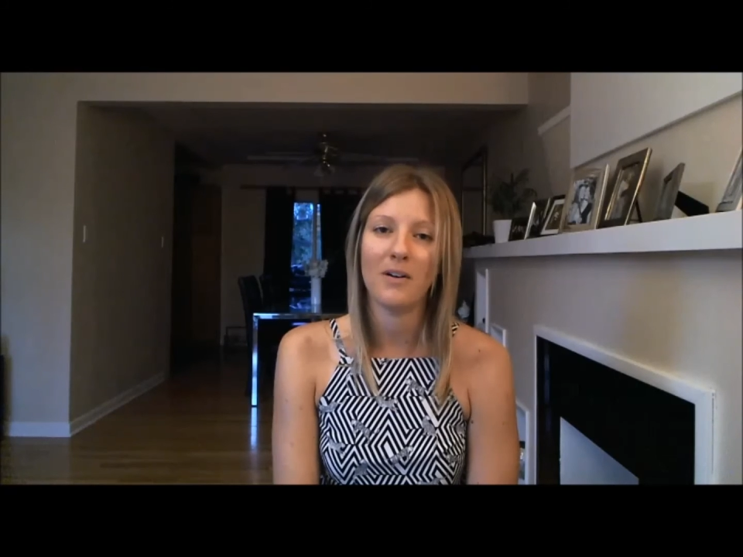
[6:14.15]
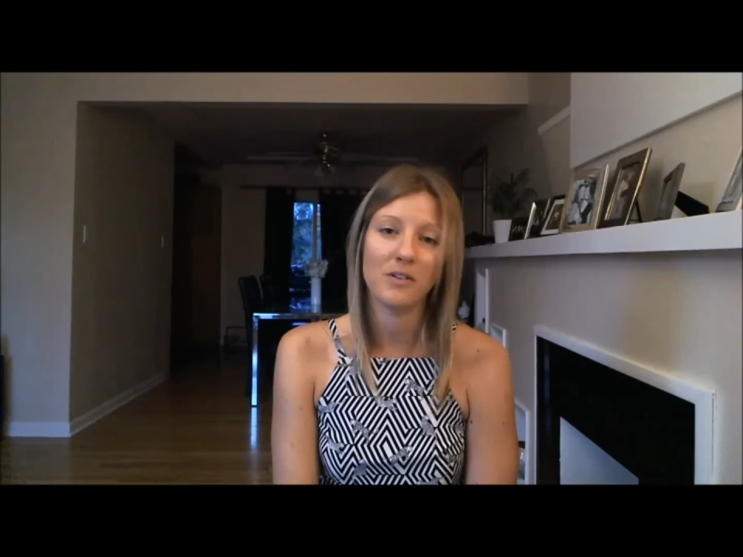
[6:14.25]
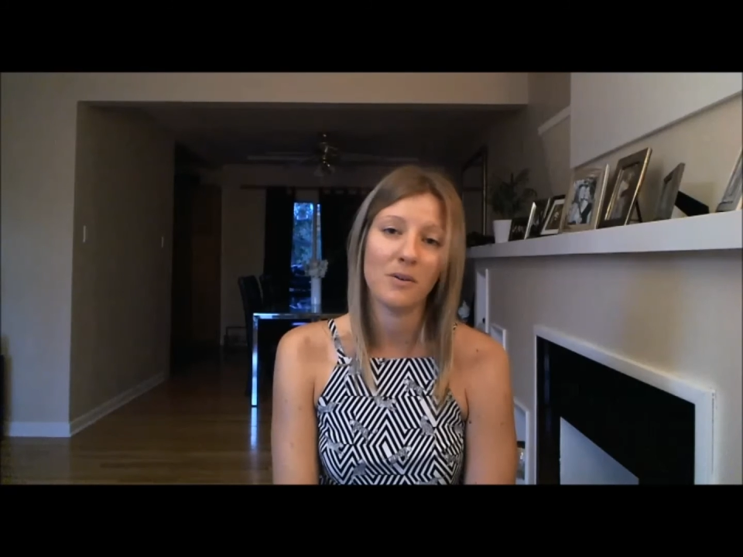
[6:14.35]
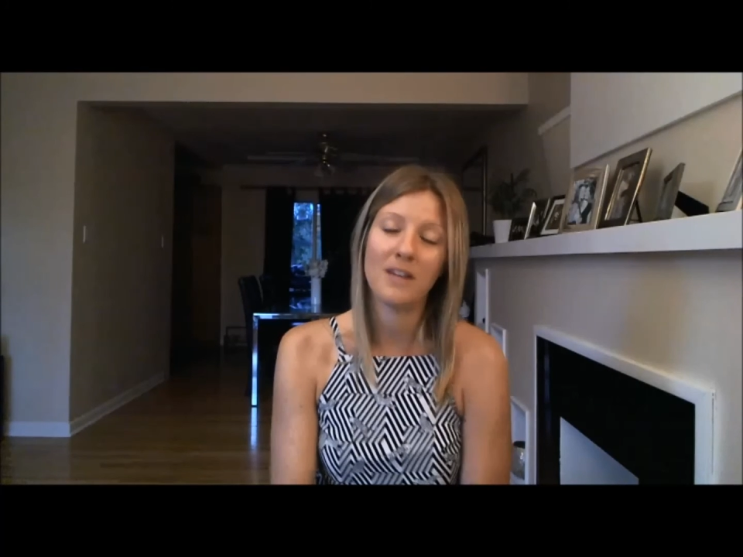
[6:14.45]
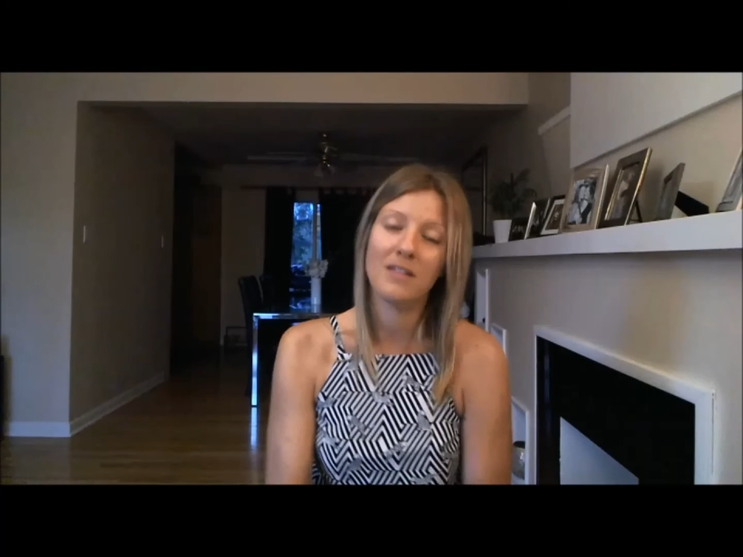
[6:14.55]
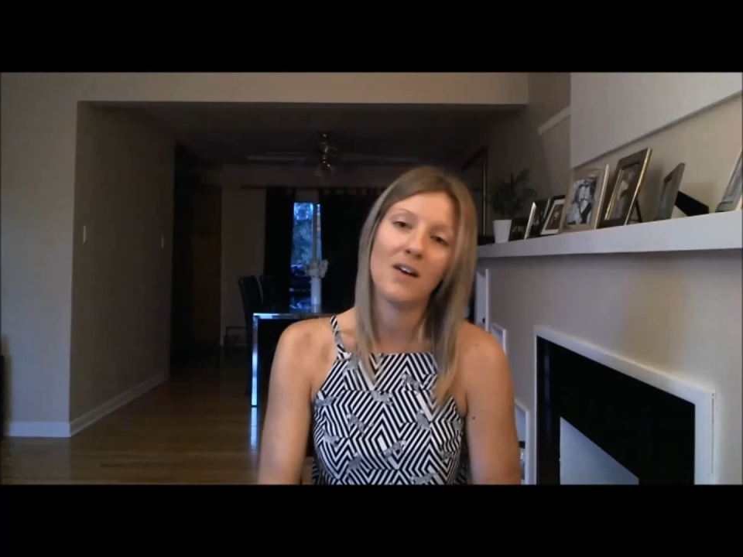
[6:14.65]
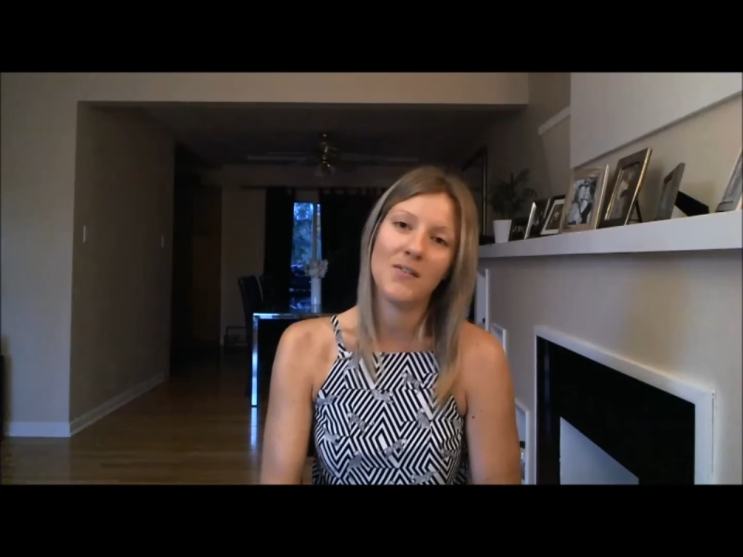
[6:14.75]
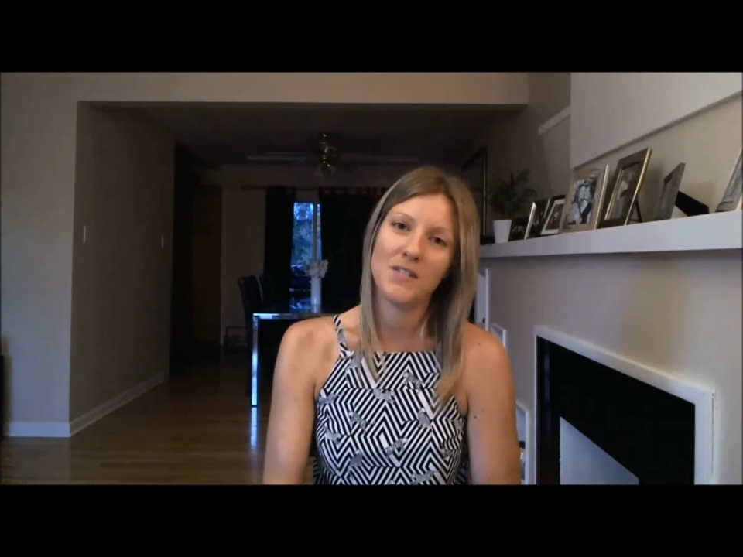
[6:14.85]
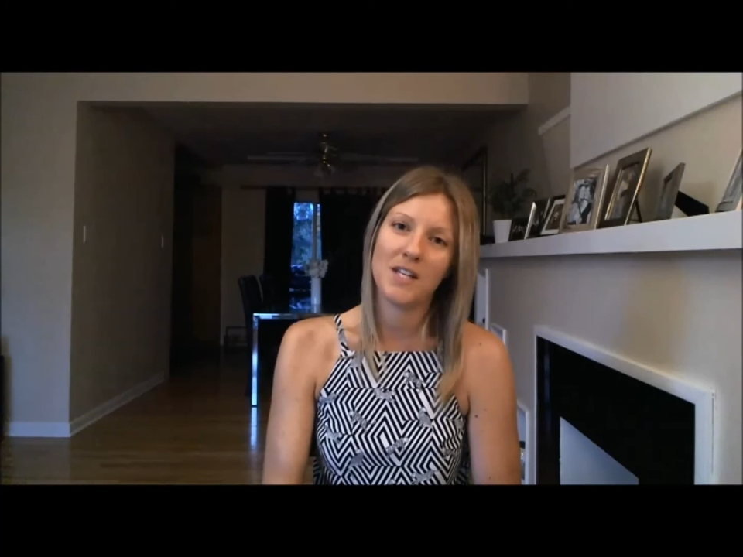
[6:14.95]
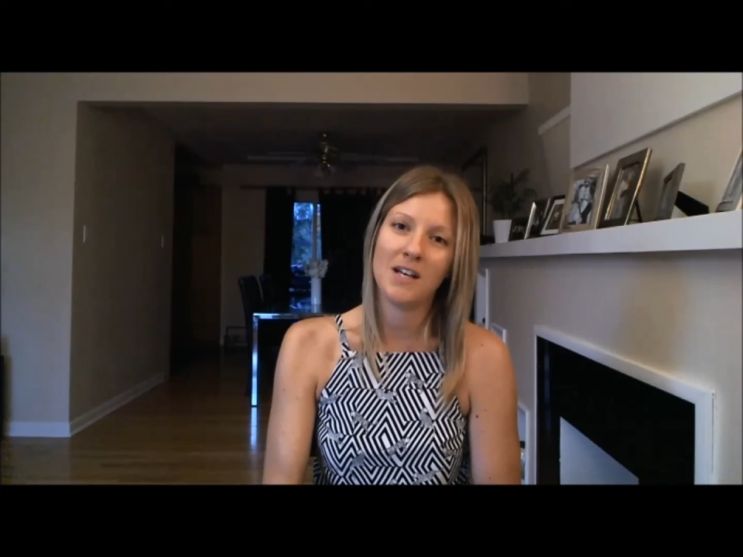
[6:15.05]
So I'd
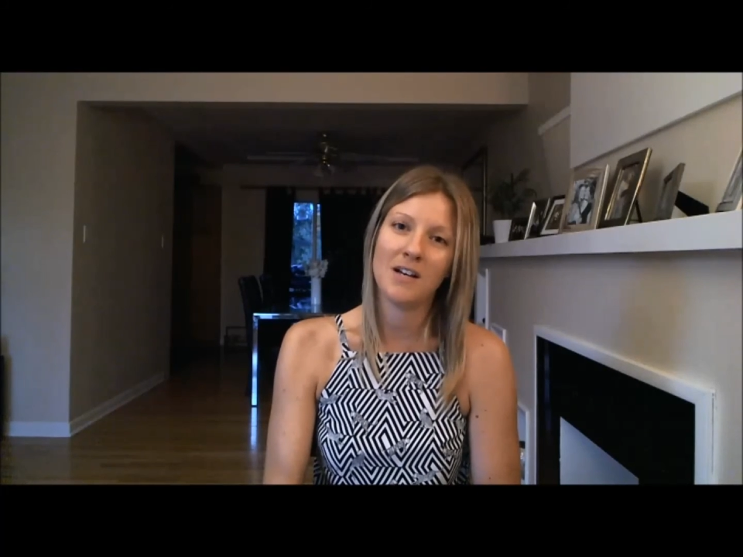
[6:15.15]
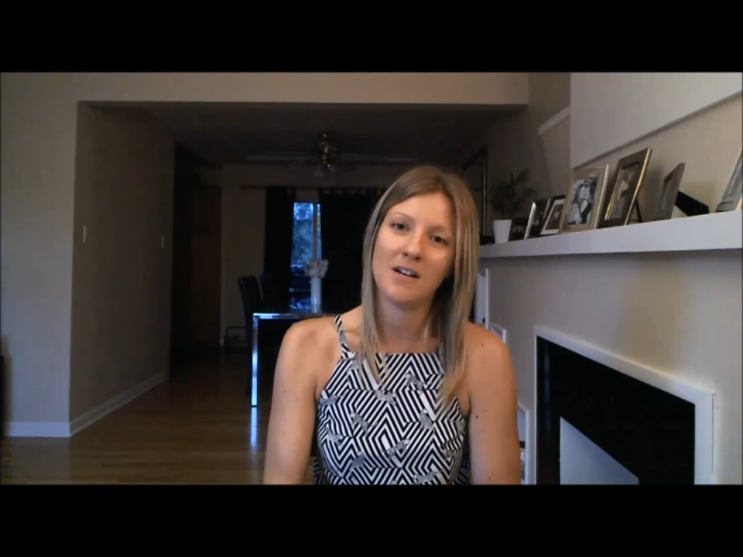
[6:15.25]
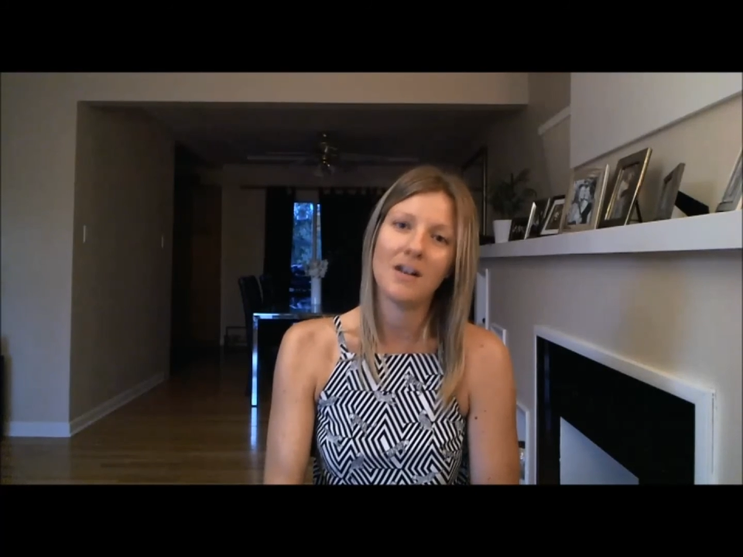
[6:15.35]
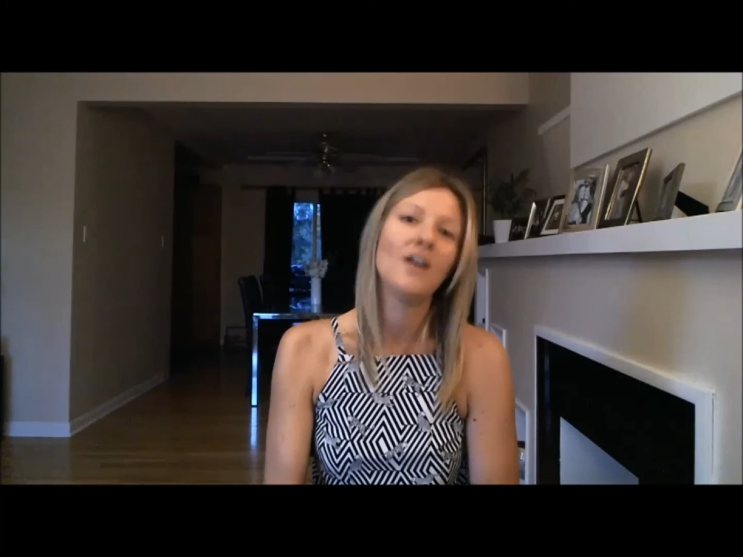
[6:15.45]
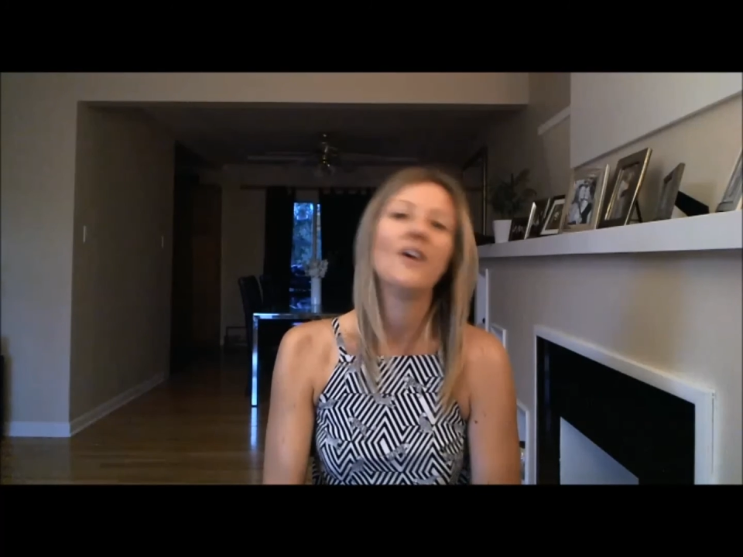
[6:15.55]
love to hear